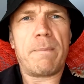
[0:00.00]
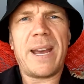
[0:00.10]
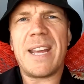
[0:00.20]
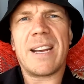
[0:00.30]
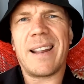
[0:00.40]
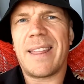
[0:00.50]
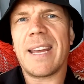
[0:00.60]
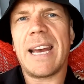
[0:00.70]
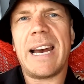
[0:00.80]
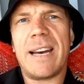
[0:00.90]
pecan, I
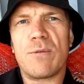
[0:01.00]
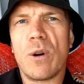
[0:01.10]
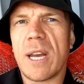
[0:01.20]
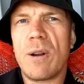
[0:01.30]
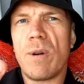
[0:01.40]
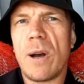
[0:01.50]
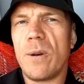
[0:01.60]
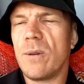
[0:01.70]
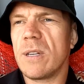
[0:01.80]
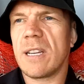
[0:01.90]
think it had, Rocky
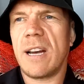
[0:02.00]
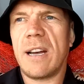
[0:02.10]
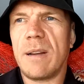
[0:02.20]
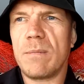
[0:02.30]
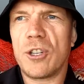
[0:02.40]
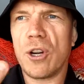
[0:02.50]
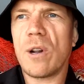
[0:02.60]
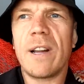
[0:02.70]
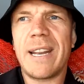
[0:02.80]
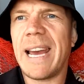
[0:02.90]
Road,
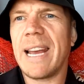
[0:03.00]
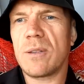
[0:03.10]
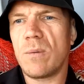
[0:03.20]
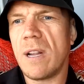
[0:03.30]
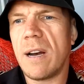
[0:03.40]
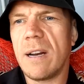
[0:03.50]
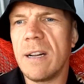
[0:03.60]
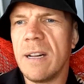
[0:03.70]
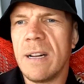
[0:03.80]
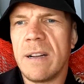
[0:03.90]
chocolate and hazelnut,
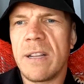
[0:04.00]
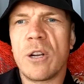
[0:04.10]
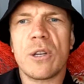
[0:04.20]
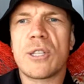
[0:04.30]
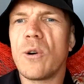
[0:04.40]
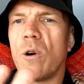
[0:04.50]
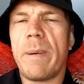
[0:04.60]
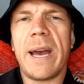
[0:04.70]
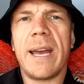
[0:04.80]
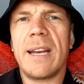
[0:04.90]
you got
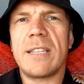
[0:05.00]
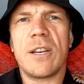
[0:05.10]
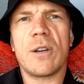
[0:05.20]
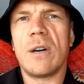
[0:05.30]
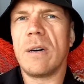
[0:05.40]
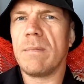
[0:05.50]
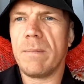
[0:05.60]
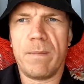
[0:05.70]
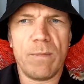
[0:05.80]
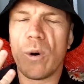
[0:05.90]
sorbets, you got
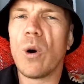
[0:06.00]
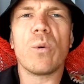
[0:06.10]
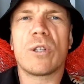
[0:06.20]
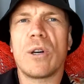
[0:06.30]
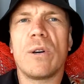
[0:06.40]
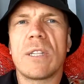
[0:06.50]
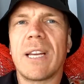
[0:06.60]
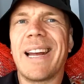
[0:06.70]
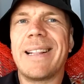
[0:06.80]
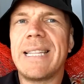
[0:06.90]
all sorts. So
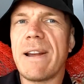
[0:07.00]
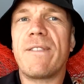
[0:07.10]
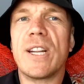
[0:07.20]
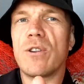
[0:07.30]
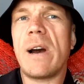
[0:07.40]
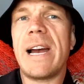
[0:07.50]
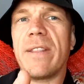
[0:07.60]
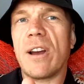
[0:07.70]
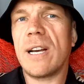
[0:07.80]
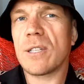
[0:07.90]
yeah, definitely try out
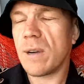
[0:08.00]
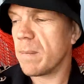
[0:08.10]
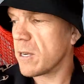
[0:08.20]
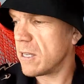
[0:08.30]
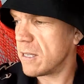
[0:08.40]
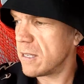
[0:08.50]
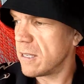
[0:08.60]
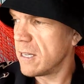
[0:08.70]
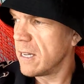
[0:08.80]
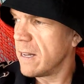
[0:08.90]
the ice cream, because
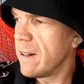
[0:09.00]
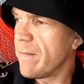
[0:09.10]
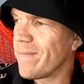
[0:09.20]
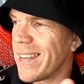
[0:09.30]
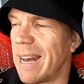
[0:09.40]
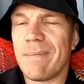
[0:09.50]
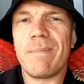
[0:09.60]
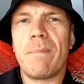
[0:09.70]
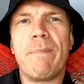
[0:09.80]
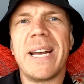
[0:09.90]
yeah,
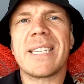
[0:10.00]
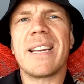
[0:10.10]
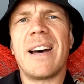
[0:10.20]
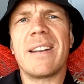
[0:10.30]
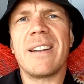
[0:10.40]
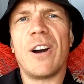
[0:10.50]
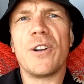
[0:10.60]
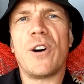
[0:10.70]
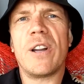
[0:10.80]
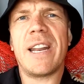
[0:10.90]
bit of sun
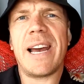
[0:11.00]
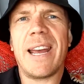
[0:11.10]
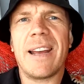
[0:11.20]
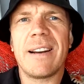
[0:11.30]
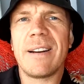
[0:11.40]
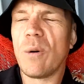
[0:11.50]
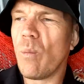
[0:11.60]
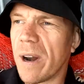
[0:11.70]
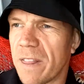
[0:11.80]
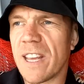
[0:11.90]
on holiday,
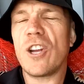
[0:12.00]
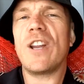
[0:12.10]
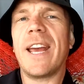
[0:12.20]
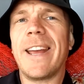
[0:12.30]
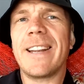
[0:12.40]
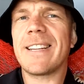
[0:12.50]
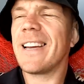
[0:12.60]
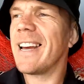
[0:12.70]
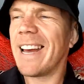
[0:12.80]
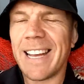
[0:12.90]
one thing you need
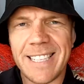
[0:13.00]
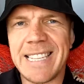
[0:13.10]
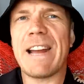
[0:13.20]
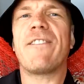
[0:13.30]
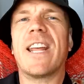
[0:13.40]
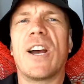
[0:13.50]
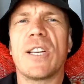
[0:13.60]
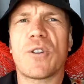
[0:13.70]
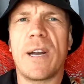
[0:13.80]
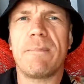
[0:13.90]
is definitely
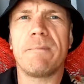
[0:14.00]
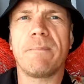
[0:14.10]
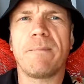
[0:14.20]
ice cream.